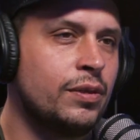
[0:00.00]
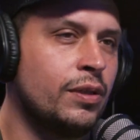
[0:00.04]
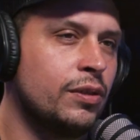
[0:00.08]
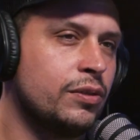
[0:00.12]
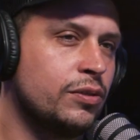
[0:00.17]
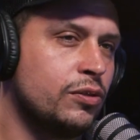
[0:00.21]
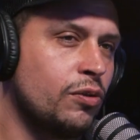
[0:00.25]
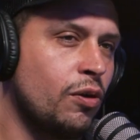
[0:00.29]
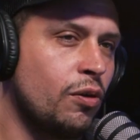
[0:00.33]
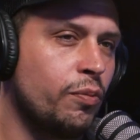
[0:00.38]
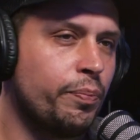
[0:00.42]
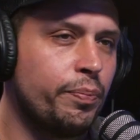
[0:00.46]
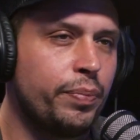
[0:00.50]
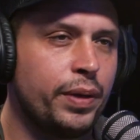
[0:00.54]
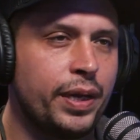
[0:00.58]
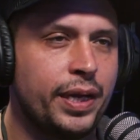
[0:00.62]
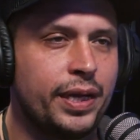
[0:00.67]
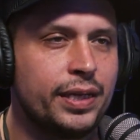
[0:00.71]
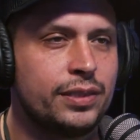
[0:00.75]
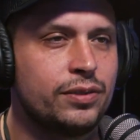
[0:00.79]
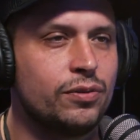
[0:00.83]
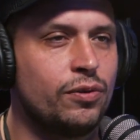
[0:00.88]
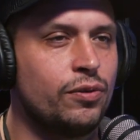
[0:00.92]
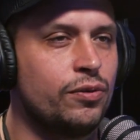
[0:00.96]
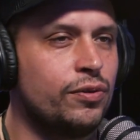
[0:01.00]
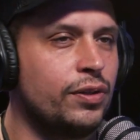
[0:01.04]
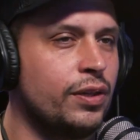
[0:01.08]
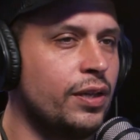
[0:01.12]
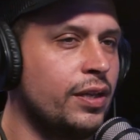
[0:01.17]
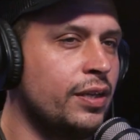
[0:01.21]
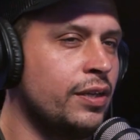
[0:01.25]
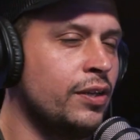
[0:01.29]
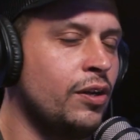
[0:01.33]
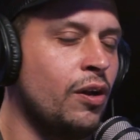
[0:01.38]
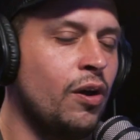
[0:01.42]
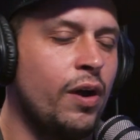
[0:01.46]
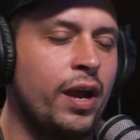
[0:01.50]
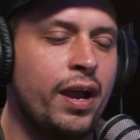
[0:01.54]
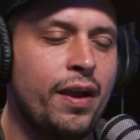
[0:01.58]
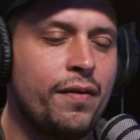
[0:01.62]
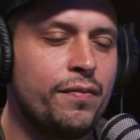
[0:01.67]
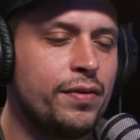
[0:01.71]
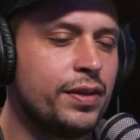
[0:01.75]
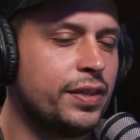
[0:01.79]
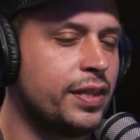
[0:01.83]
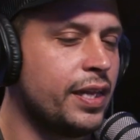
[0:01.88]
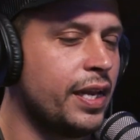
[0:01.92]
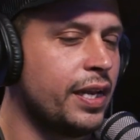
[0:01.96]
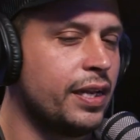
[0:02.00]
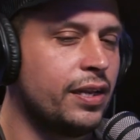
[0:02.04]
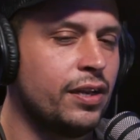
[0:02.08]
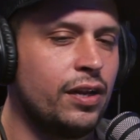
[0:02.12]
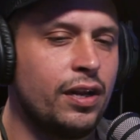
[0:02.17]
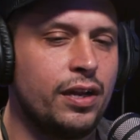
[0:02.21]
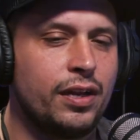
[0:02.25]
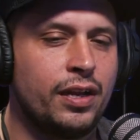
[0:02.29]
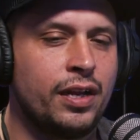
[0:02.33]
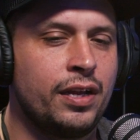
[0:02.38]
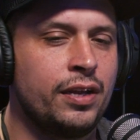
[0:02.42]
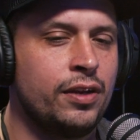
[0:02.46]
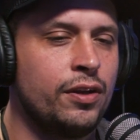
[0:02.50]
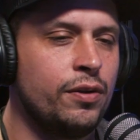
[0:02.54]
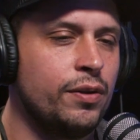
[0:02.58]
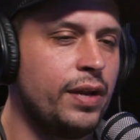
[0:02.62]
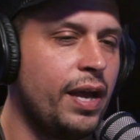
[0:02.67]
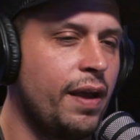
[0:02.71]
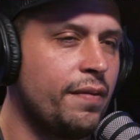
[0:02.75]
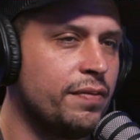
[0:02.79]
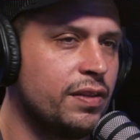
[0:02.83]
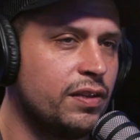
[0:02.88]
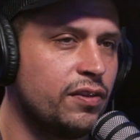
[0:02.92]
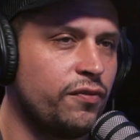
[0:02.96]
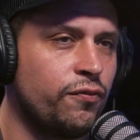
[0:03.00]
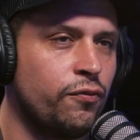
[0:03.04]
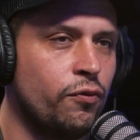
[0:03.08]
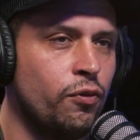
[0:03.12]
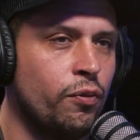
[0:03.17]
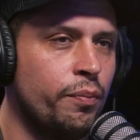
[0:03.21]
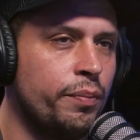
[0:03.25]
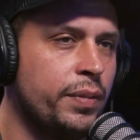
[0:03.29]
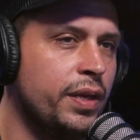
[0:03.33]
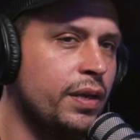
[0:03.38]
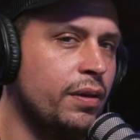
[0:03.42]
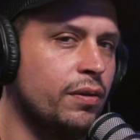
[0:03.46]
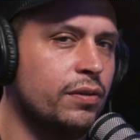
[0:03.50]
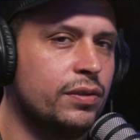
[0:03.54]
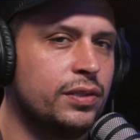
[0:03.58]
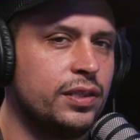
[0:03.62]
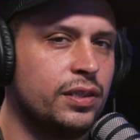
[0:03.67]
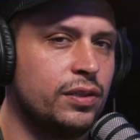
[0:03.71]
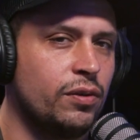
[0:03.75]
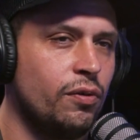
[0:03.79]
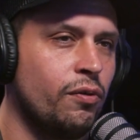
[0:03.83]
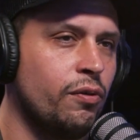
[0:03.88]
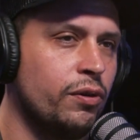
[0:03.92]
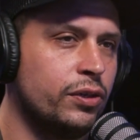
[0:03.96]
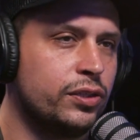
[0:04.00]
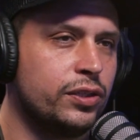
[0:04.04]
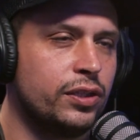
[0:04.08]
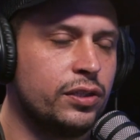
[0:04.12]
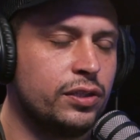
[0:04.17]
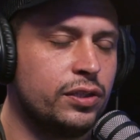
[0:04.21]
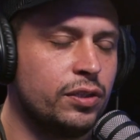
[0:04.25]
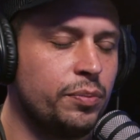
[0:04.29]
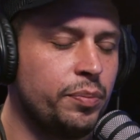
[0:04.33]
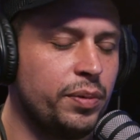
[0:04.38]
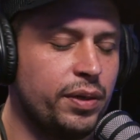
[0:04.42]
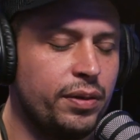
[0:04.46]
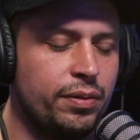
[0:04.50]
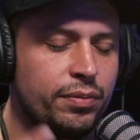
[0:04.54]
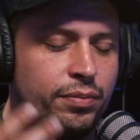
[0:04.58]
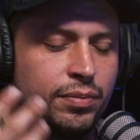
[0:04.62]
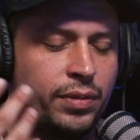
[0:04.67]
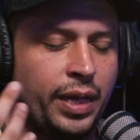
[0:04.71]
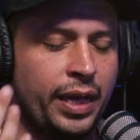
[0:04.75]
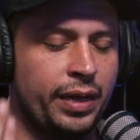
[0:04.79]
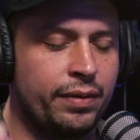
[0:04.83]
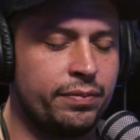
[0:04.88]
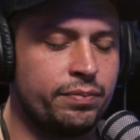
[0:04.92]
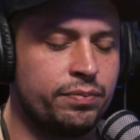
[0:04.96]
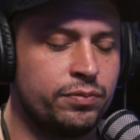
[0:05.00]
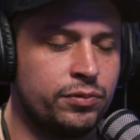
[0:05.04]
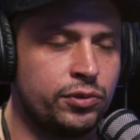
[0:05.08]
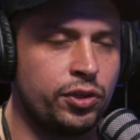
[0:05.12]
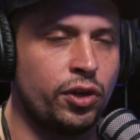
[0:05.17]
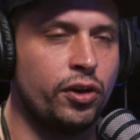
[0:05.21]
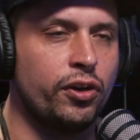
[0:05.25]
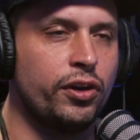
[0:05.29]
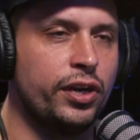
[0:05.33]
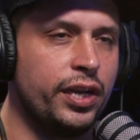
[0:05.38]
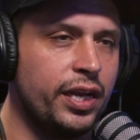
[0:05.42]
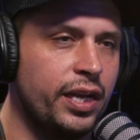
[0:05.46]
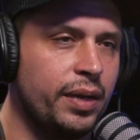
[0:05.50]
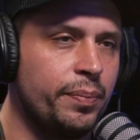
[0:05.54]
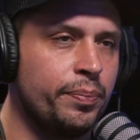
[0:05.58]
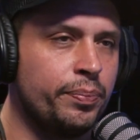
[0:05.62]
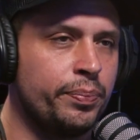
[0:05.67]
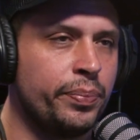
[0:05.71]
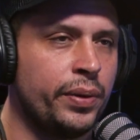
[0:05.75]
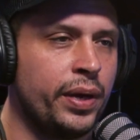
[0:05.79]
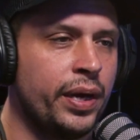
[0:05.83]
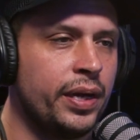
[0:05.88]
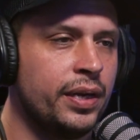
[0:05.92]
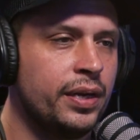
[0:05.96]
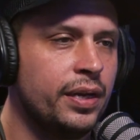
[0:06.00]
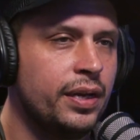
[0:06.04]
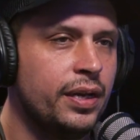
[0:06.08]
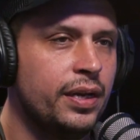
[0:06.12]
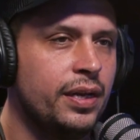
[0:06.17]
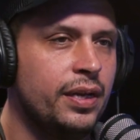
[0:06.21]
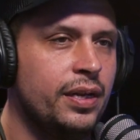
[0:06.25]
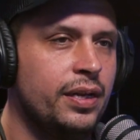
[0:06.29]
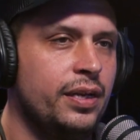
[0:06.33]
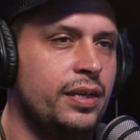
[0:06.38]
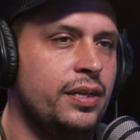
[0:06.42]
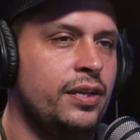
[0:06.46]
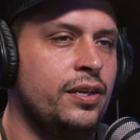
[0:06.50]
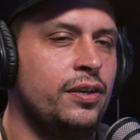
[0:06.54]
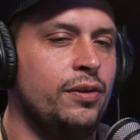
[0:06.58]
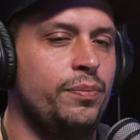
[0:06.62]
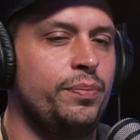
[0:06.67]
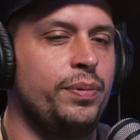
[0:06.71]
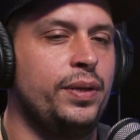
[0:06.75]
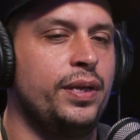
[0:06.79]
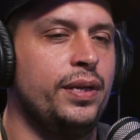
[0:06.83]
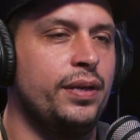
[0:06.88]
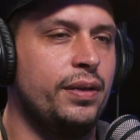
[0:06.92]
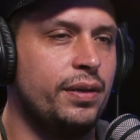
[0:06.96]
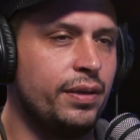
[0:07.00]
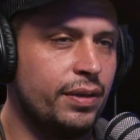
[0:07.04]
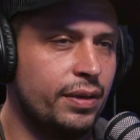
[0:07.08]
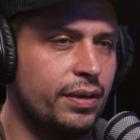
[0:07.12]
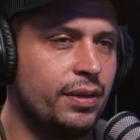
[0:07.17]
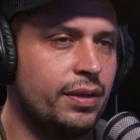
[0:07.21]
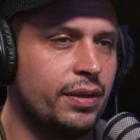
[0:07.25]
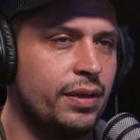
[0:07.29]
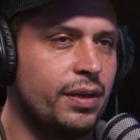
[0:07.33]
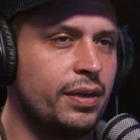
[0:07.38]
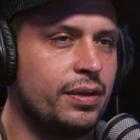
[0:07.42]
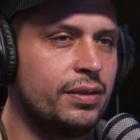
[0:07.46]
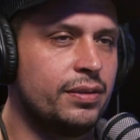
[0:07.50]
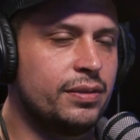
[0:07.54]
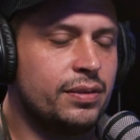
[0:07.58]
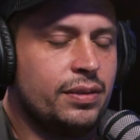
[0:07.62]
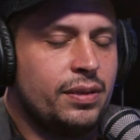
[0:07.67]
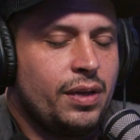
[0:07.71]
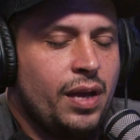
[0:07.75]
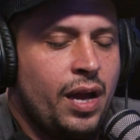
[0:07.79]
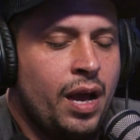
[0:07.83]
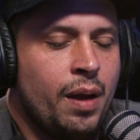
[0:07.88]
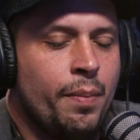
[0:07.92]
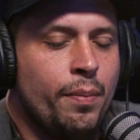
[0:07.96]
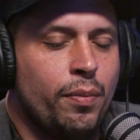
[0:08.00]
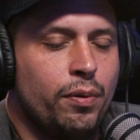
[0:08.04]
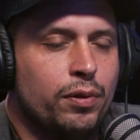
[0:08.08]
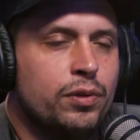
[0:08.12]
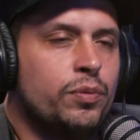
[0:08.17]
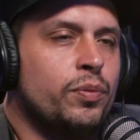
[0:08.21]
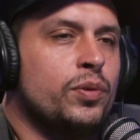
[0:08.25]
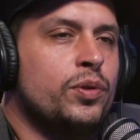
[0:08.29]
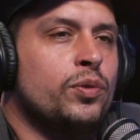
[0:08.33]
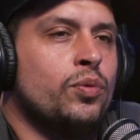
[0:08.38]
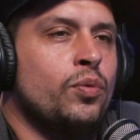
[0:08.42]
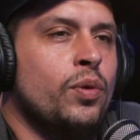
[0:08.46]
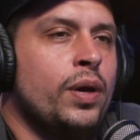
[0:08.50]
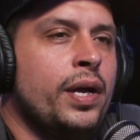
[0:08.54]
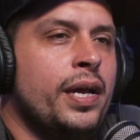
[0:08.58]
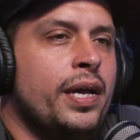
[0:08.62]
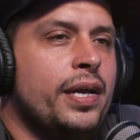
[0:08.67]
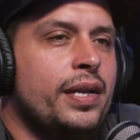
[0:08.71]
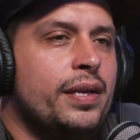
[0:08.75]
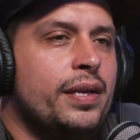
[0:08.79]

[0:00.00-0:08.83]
The sopes or everything. You'd have these full meals in the orchards. You'd be like dirty, but you'd be humbled with